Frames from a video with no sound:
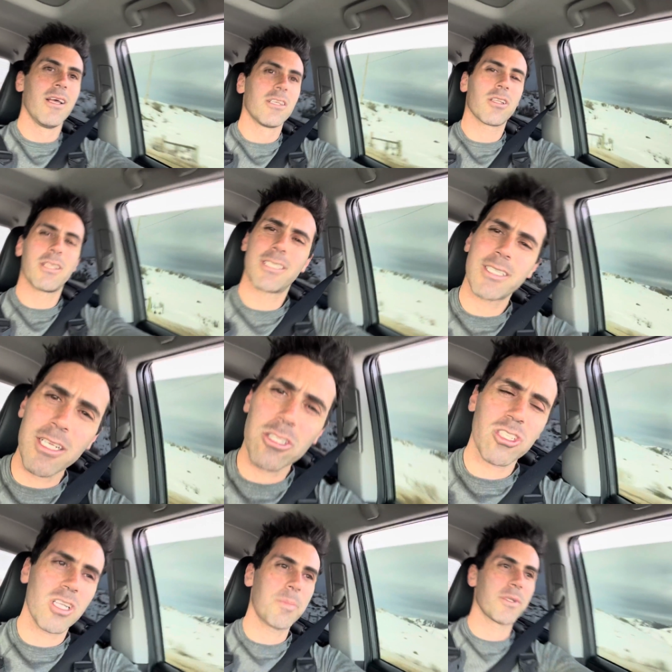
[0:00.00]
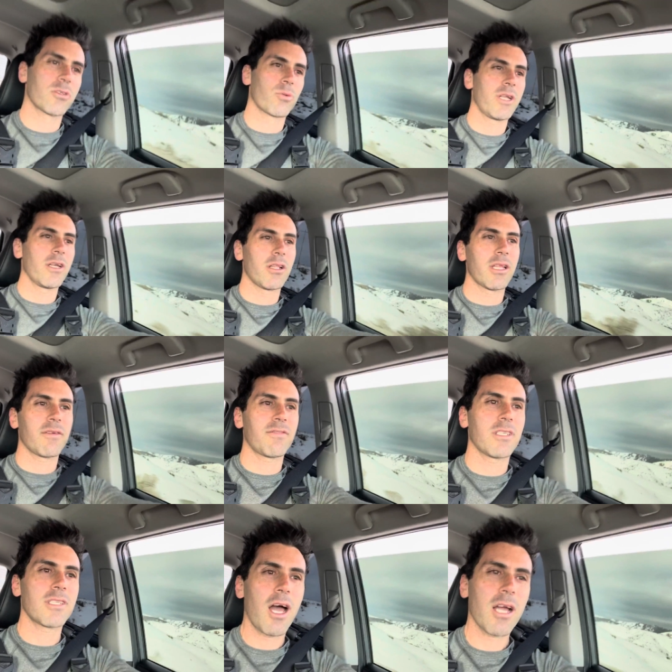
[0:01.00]
So the censorship is real, and if
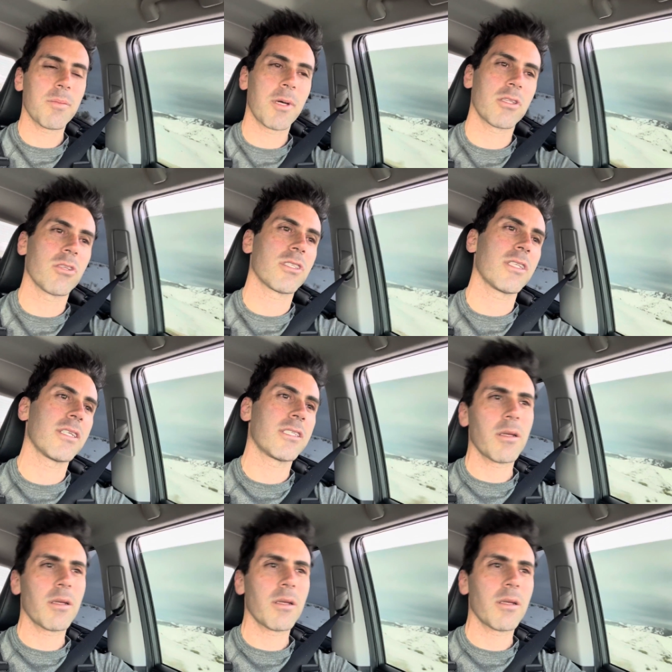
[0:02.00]
you talk about those things,